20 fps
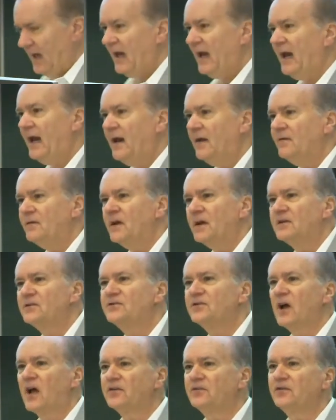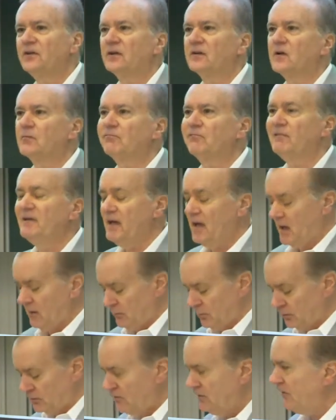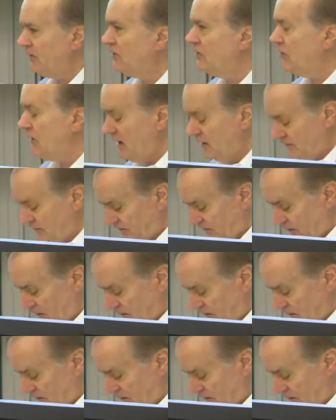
and they're discussing the preamble to the US